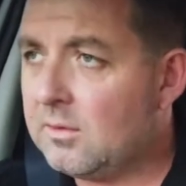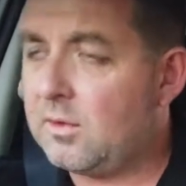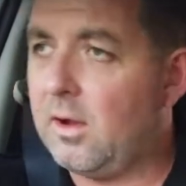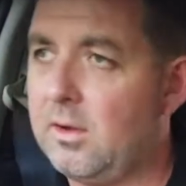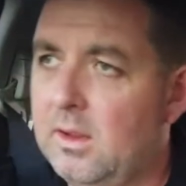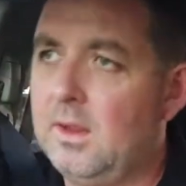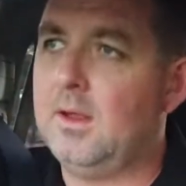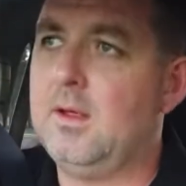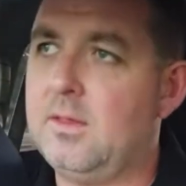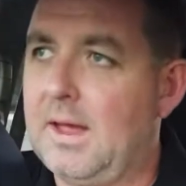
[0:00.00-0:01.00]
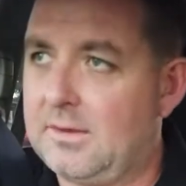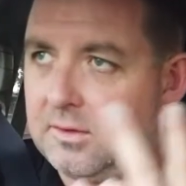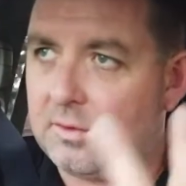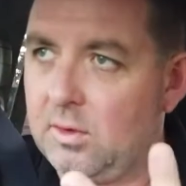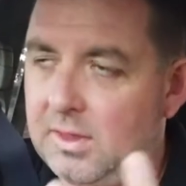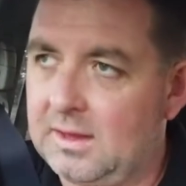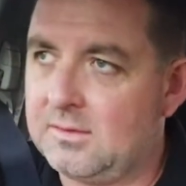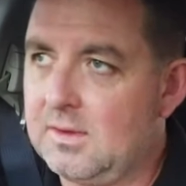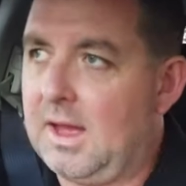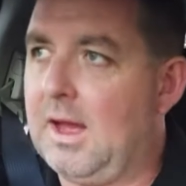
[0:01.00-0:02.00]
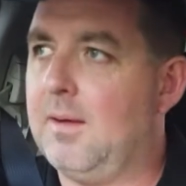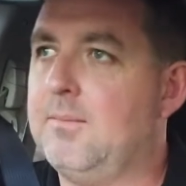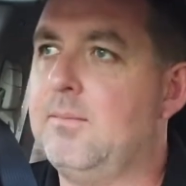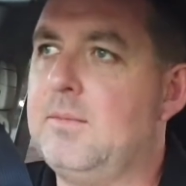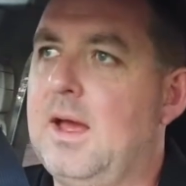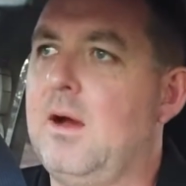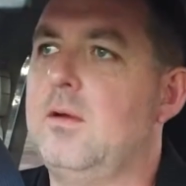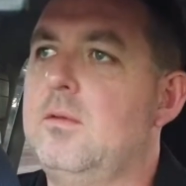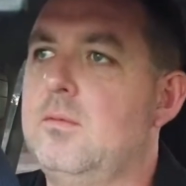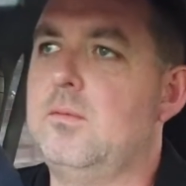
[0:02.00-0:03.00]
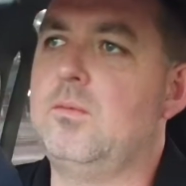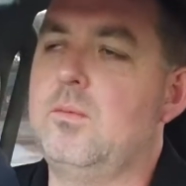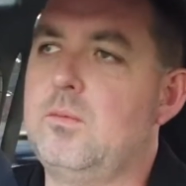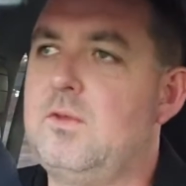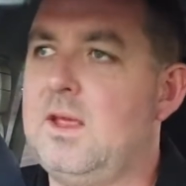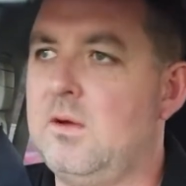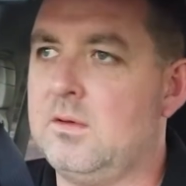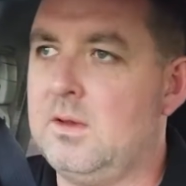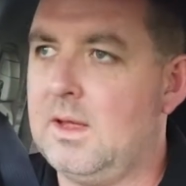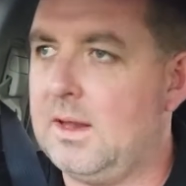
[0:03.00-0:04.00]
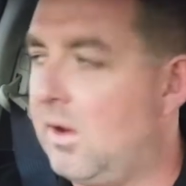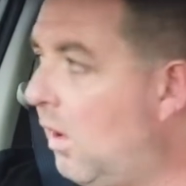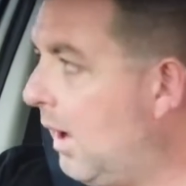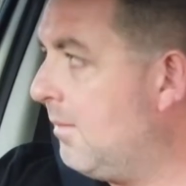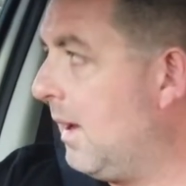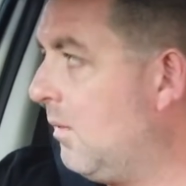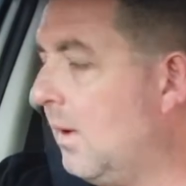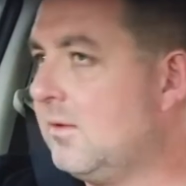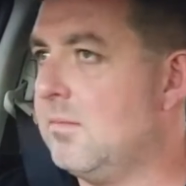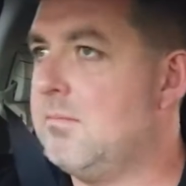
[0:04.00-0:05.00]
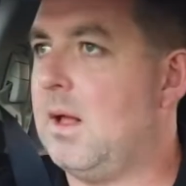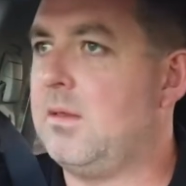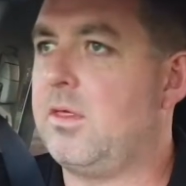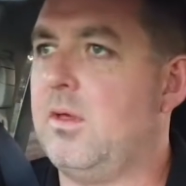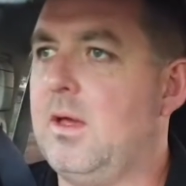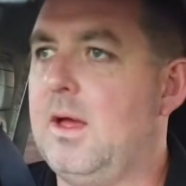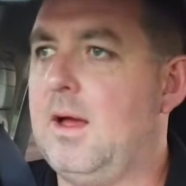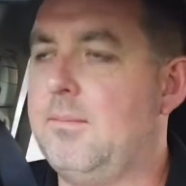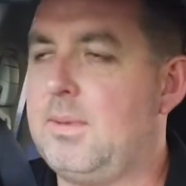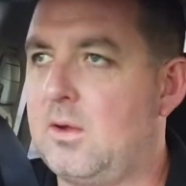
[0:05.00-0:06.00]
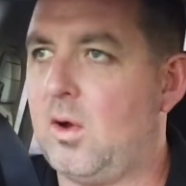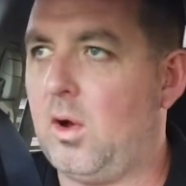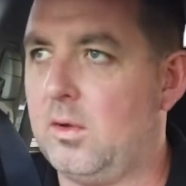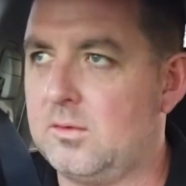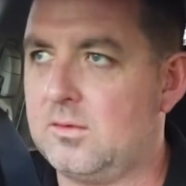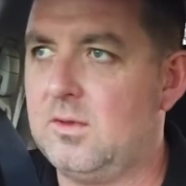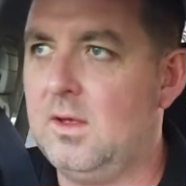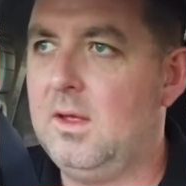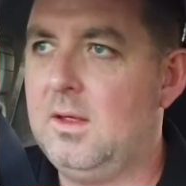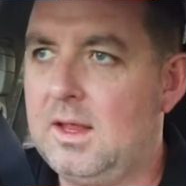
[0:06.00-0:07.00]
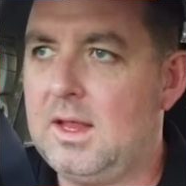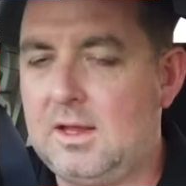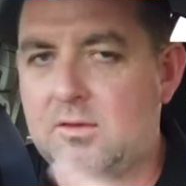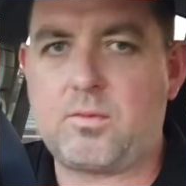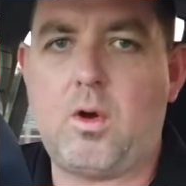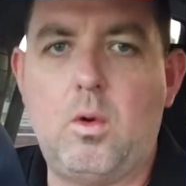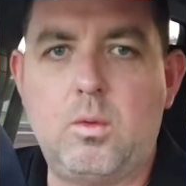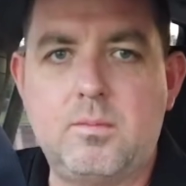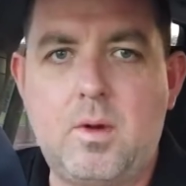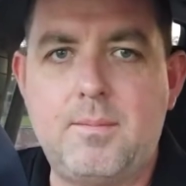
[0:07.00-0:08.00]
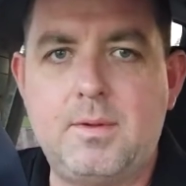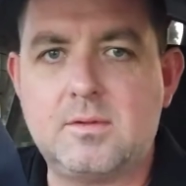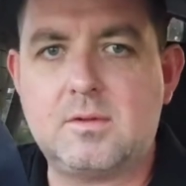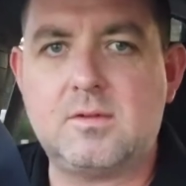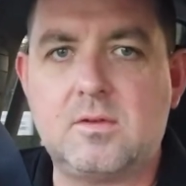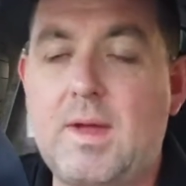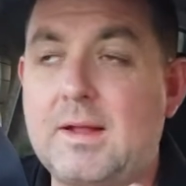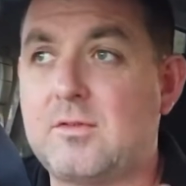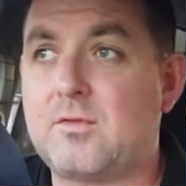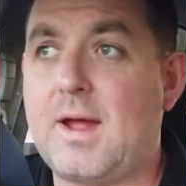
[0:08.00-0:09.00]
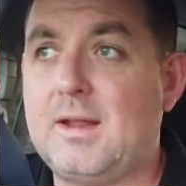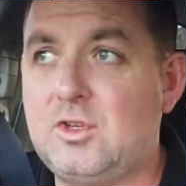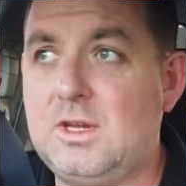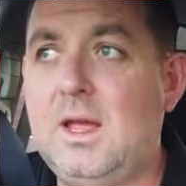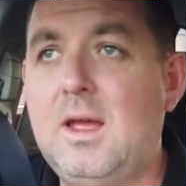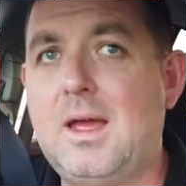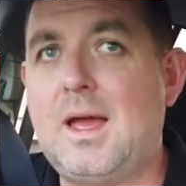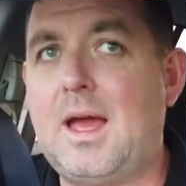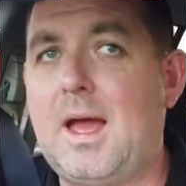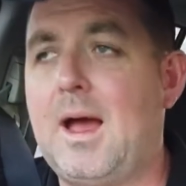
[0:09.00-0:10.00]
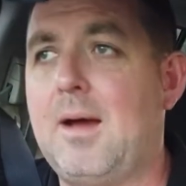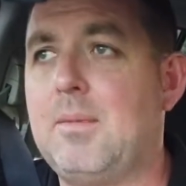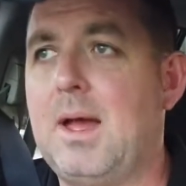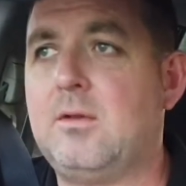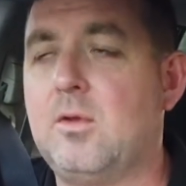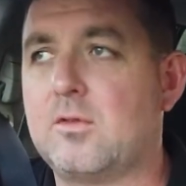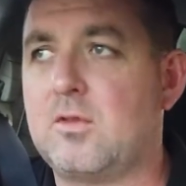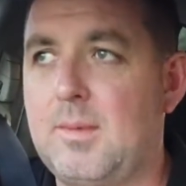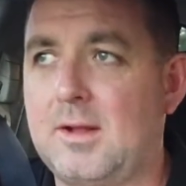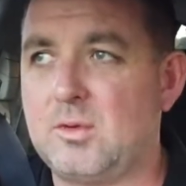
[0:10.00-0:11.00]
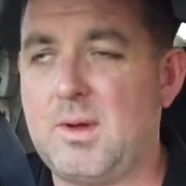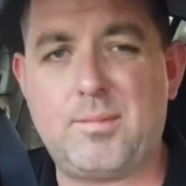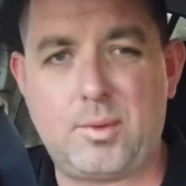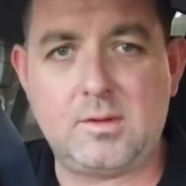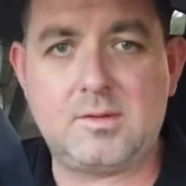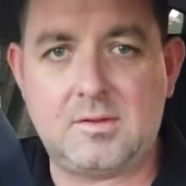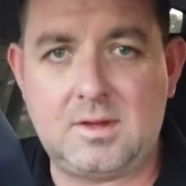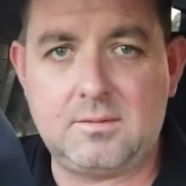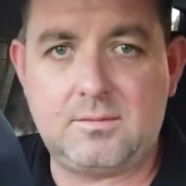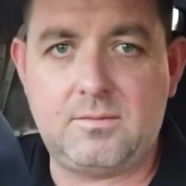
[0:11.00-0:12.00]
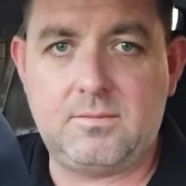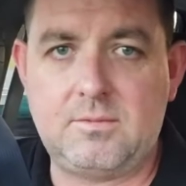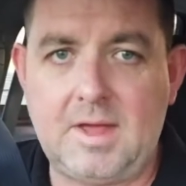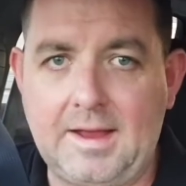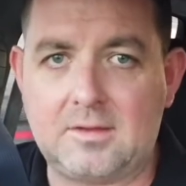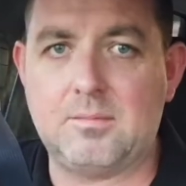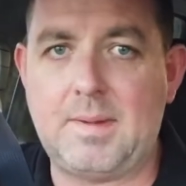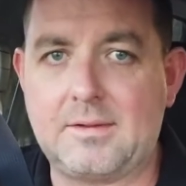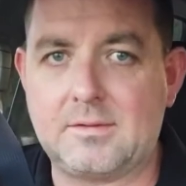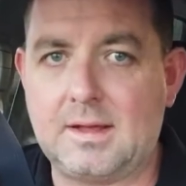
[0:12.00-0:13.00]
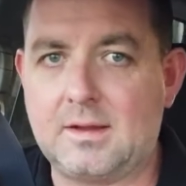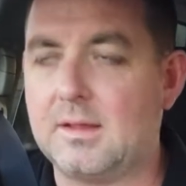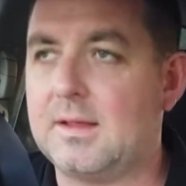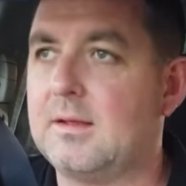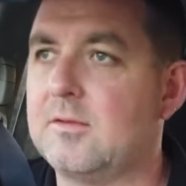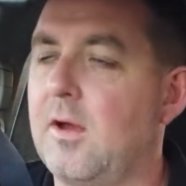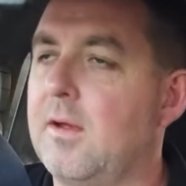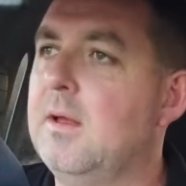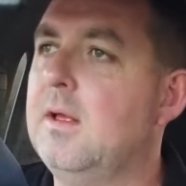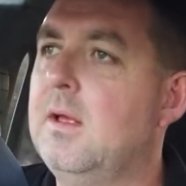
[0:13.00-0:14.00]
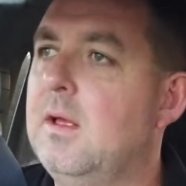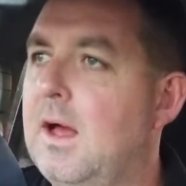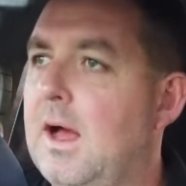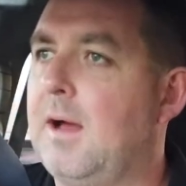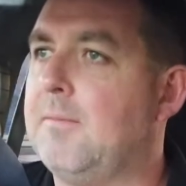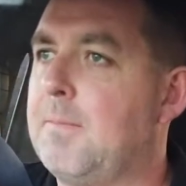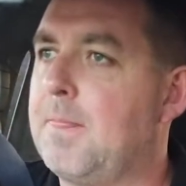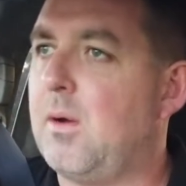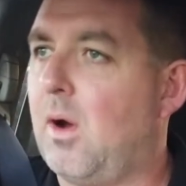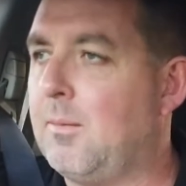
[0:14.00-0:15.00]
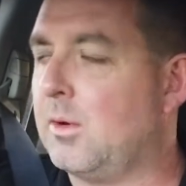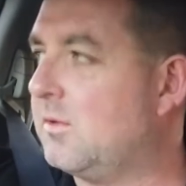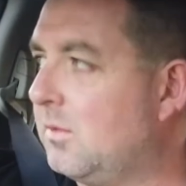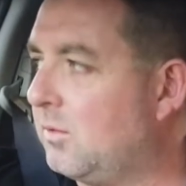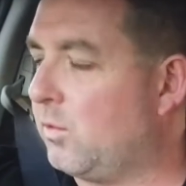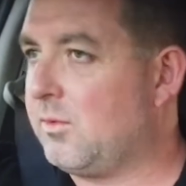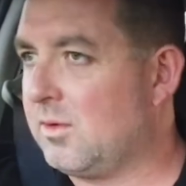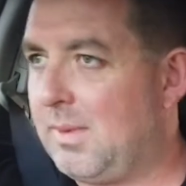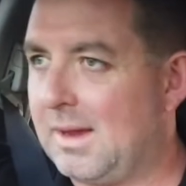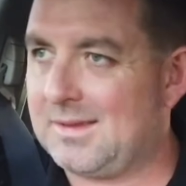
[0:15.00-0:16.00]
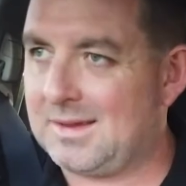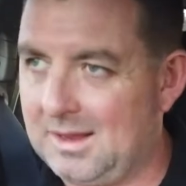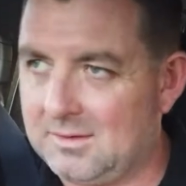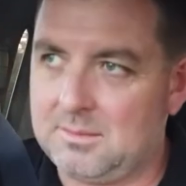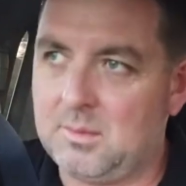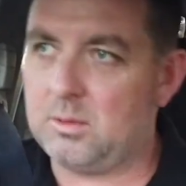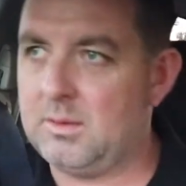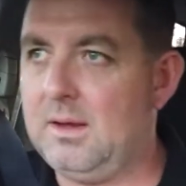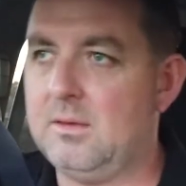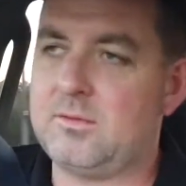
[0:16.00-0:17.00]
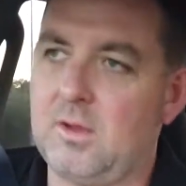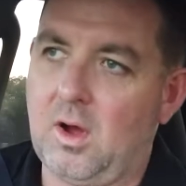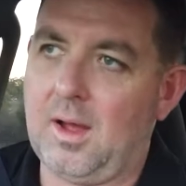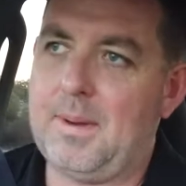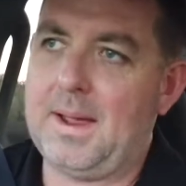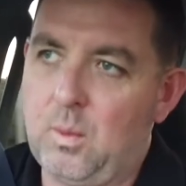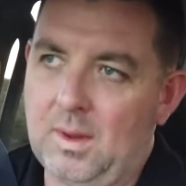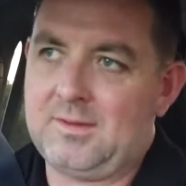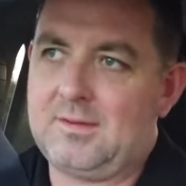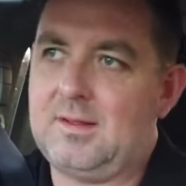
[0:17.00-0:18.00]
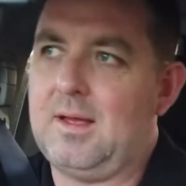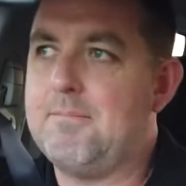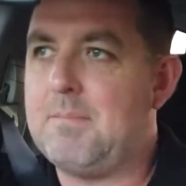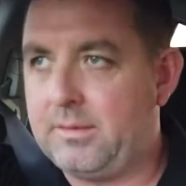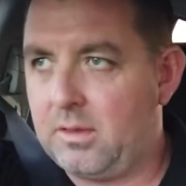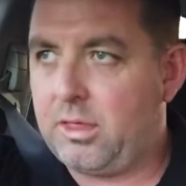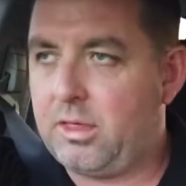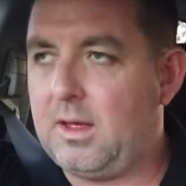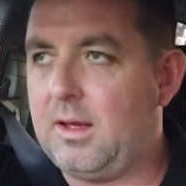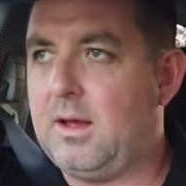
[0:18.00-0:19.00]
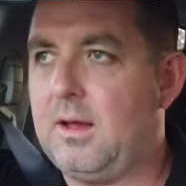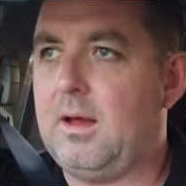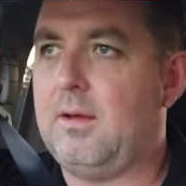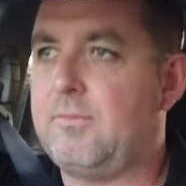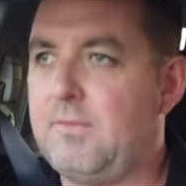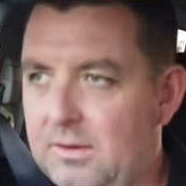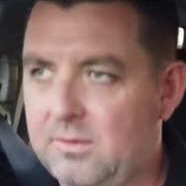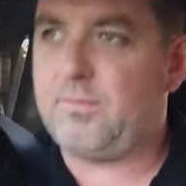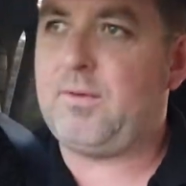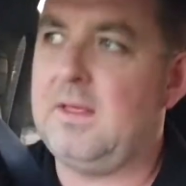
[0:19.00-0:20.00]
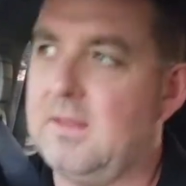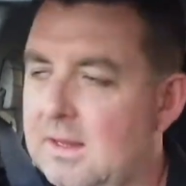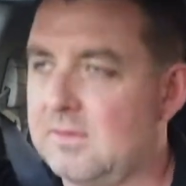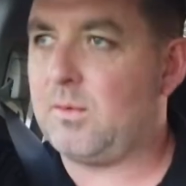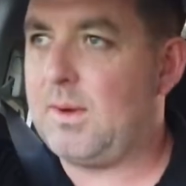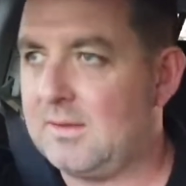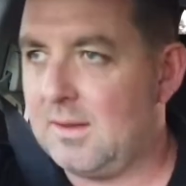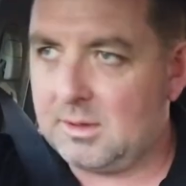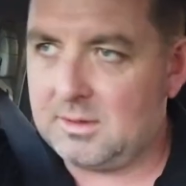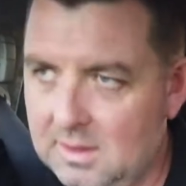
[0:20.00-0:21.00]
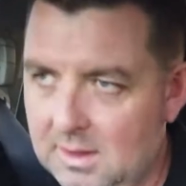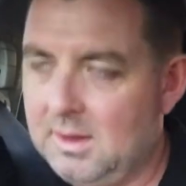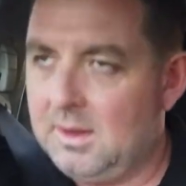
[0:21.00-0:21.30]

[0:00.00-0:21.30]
So that's the two things. Um, now, Dion and I meet once a month uh, because his role with my business is around strategy um, and not so much around processing of tax and B A S and that kind of thing. So um, I'm on a subscription-based accounting model now, so I pay once a month uh, a fixed fee that gets direct debited.